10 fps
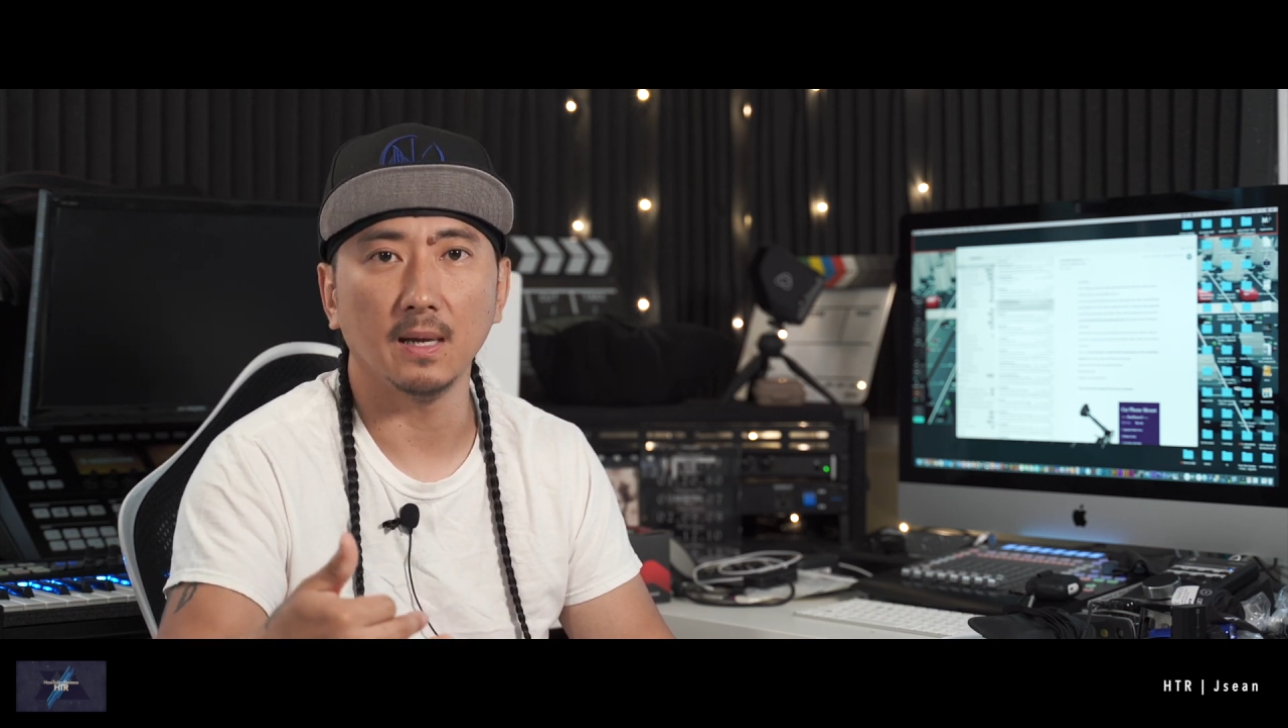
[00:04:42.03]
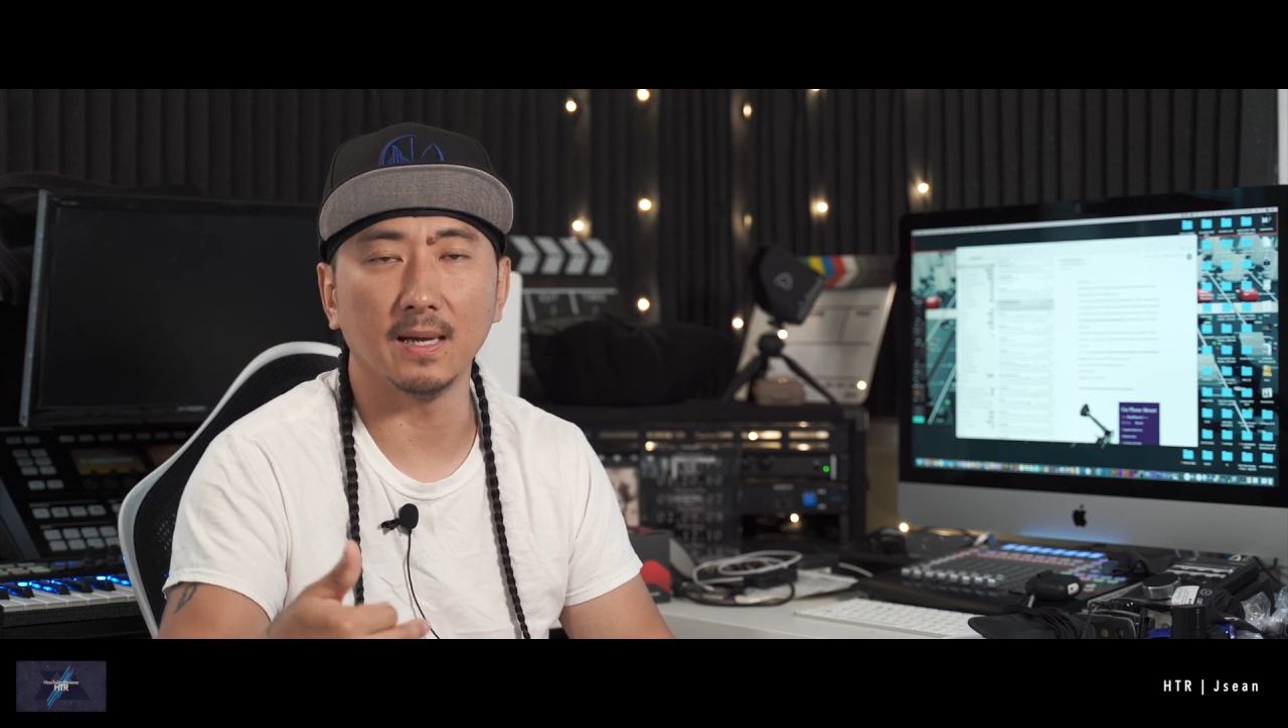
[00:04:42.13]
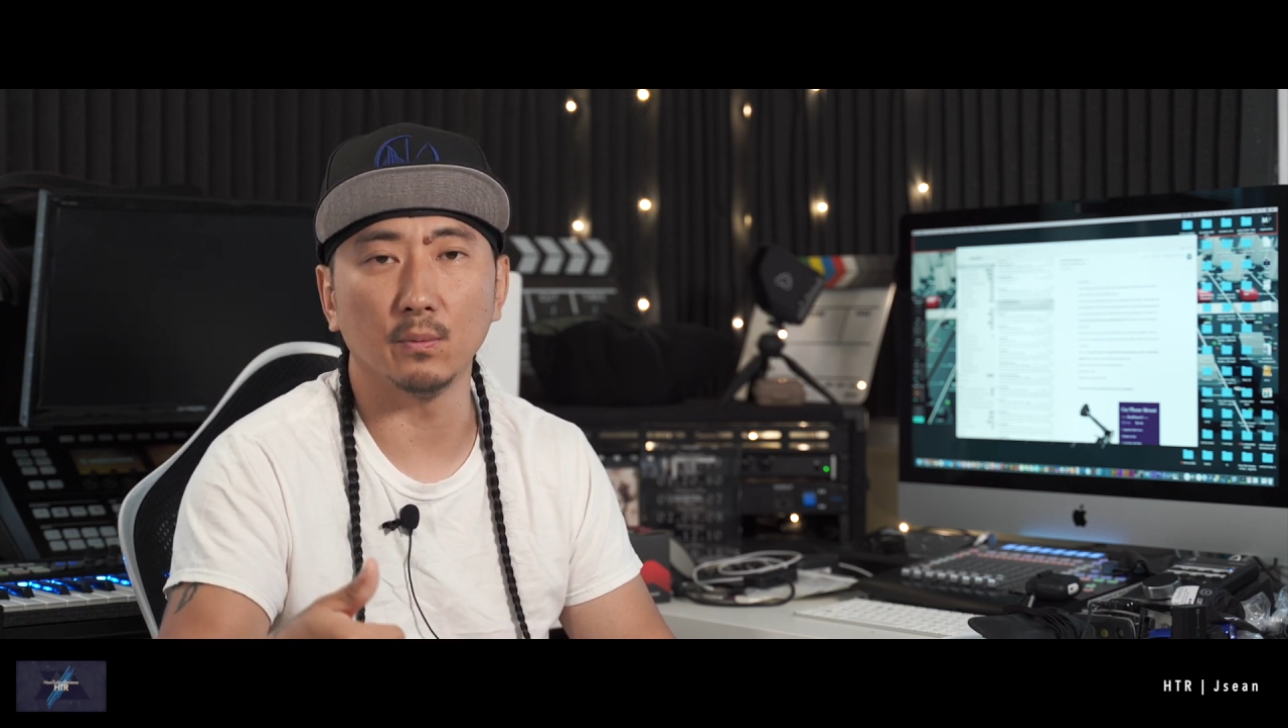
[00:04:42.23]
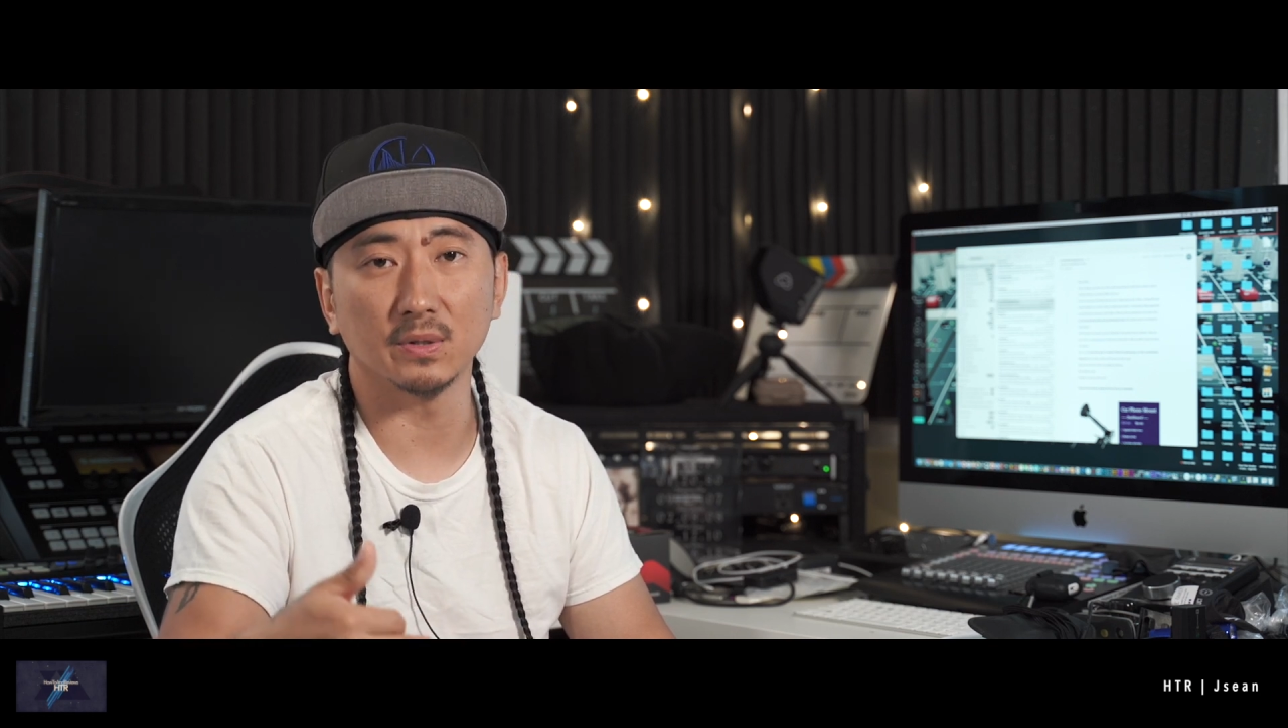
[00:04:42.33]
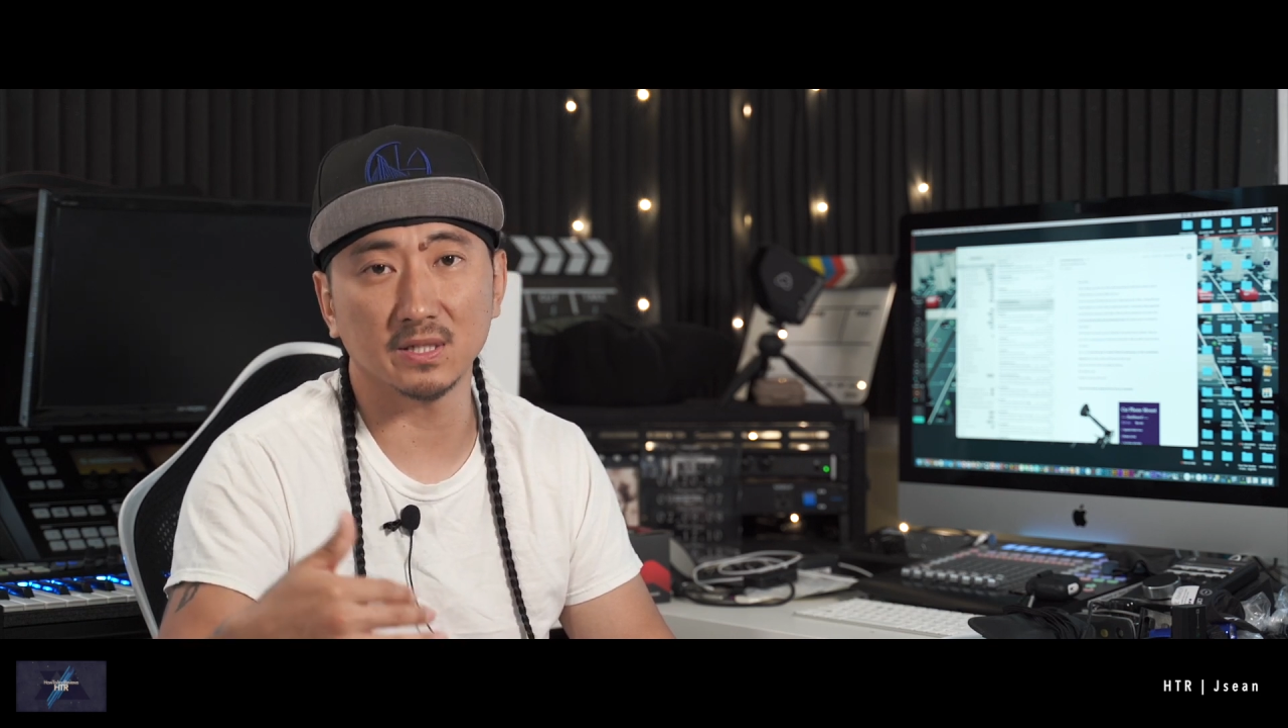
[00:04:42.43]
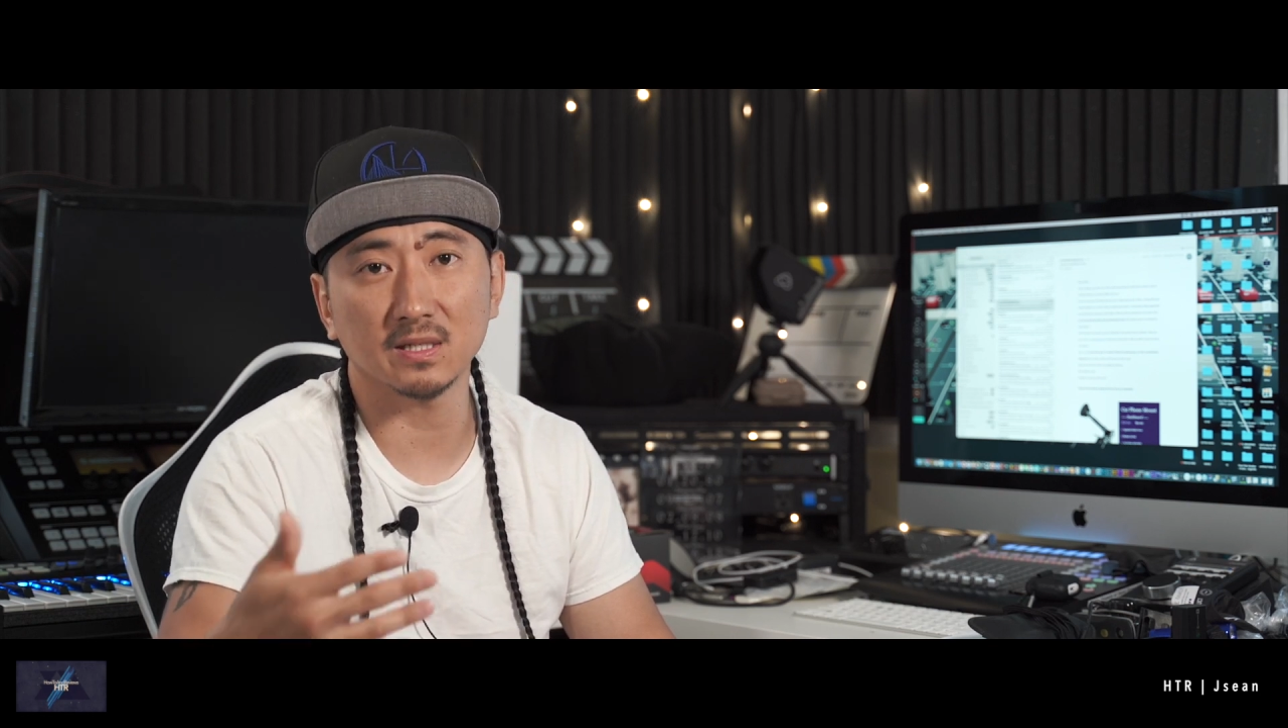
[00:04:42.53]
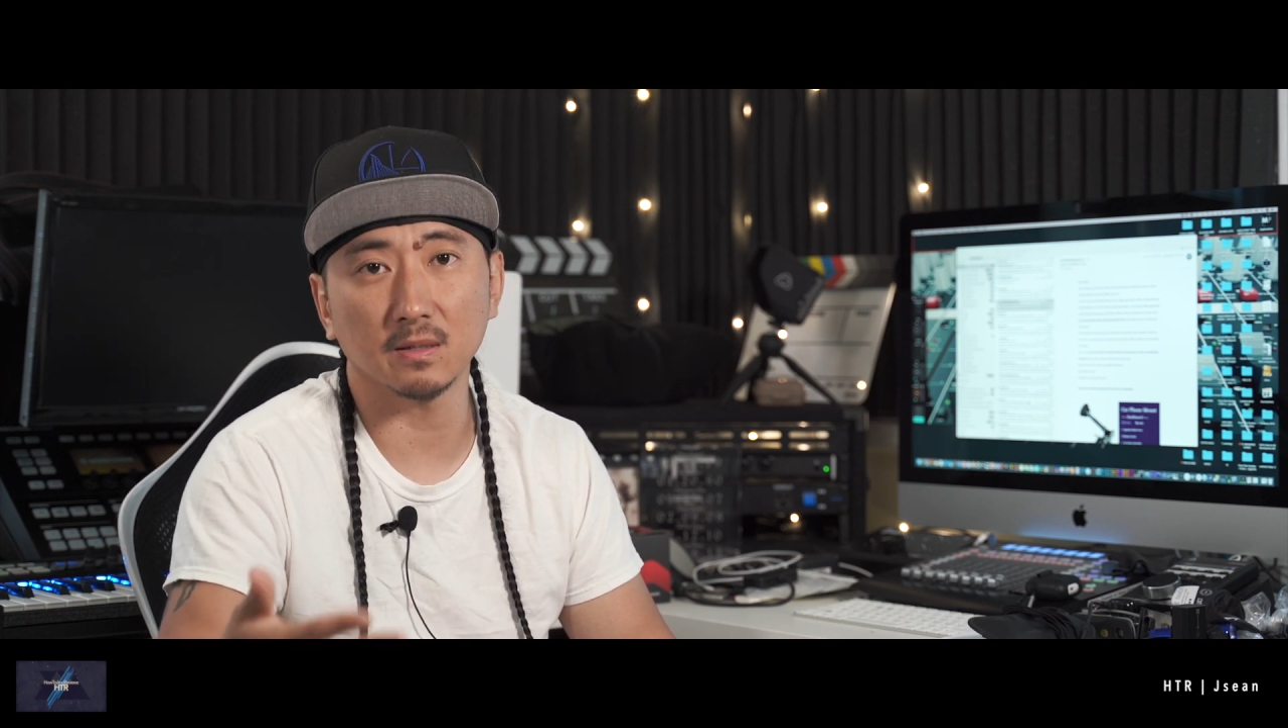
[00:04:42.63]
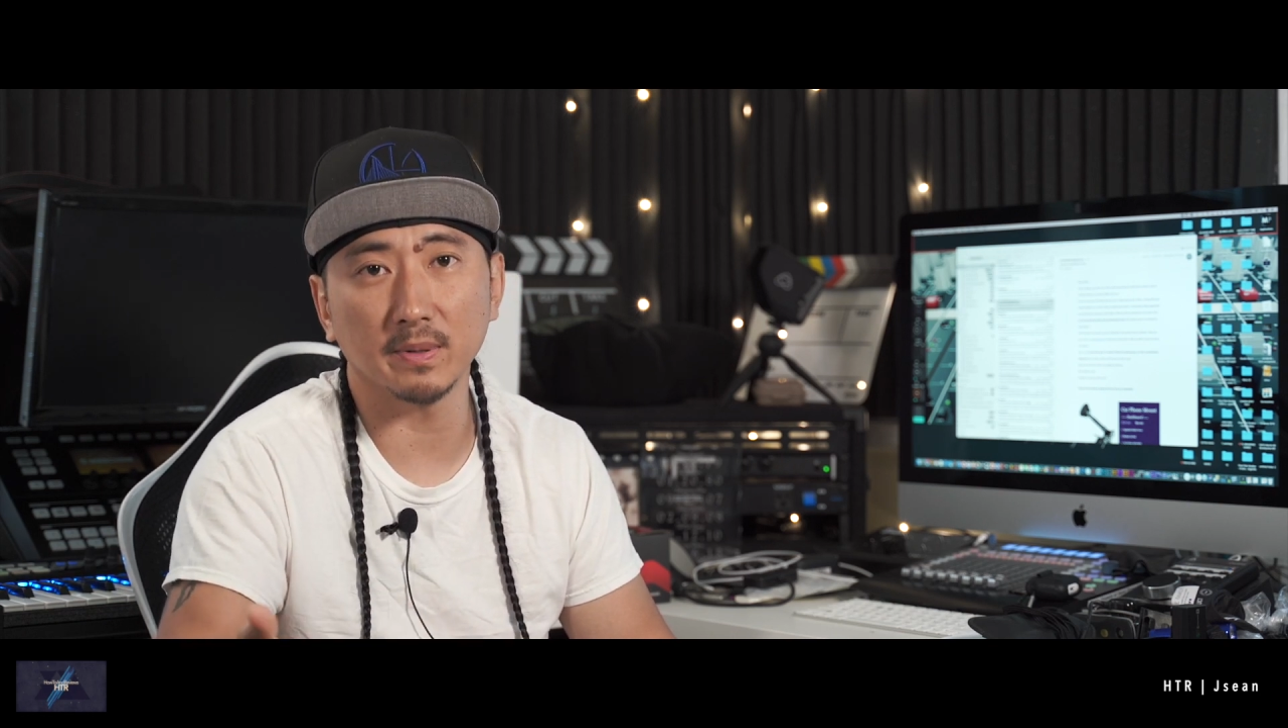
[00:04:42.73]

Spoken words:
and which is a